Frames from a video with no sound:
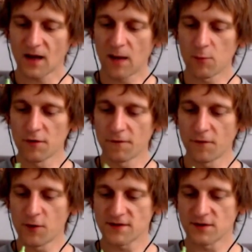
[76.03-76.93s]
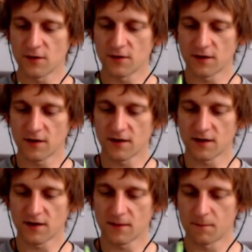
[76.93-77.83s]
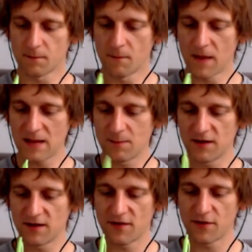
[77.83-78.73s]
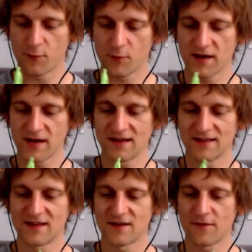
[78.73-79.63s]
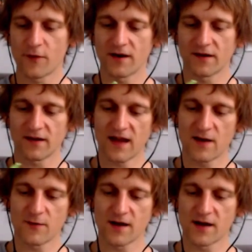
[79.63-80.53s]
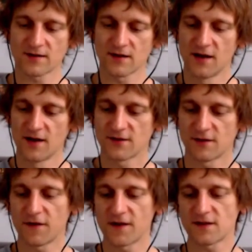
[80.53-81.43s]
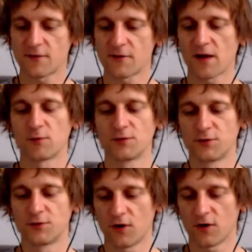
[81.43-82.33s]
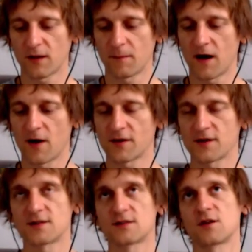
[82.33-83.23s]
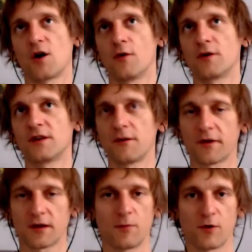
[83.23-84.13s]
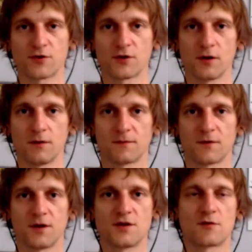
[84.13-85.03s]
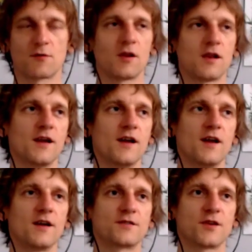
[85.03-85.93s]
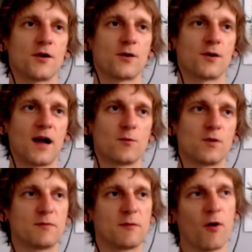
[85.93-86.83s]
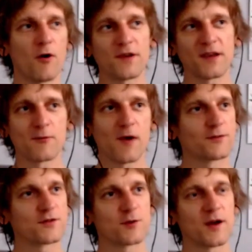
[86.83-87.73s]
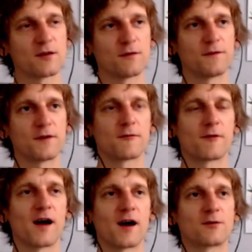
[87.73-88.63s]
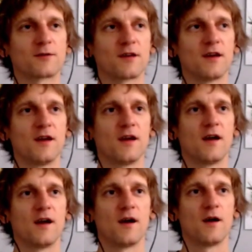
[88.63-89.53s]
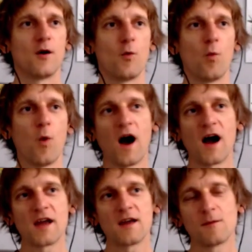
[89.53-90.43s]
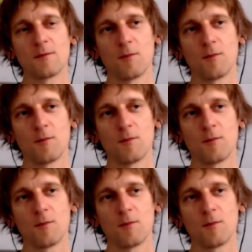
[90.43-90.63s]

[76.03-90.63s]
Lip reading: I want to focus on maybe three different areas. So the first area I want to talk about is orienteering in Portugal in general. So I will be poking around trying to figure out why